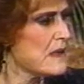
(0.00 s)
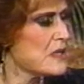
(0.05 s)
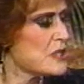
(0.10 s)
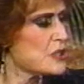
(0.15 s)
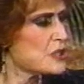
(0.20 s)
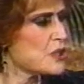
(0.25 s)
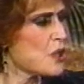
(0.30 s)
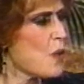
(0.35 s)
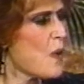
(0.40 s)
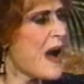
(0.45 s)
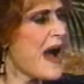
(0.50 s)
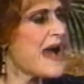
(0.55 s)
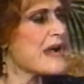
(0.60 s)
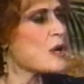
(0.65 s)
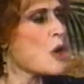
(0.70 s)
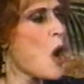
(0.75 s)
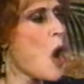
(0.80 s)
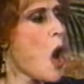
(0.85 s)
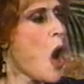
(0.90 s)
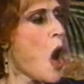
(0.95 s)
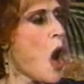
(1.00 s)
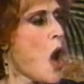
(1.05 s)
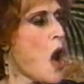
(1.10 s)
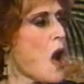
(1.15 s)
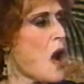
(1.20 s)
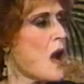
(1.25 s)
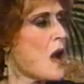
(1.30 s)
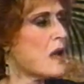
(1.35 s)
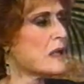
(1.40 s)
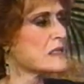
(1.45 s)
So I
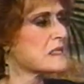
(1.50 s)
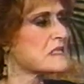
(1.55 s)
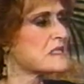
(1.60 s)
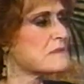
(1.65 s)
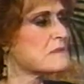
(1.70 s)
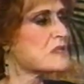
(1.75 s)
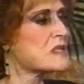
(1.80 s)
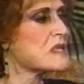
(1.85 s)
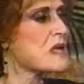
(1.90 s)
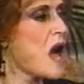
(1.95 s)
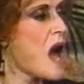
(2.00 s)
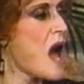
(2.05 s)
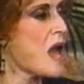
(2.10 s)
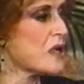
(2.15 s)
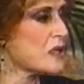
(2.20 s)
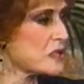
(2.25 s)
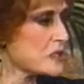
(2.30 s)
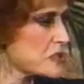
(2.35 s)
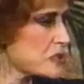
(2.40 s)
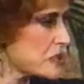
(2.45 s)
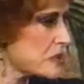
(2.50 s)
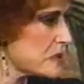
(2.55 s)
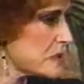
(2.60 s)
called some scholars.